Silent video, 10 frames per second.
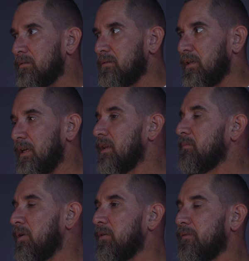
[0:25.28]
to get the
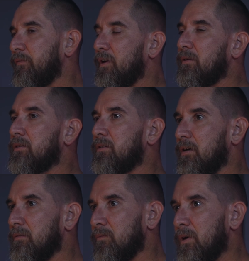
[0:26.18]
model to feel a
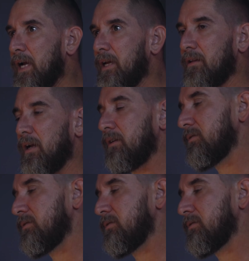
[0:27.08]
certain way. Like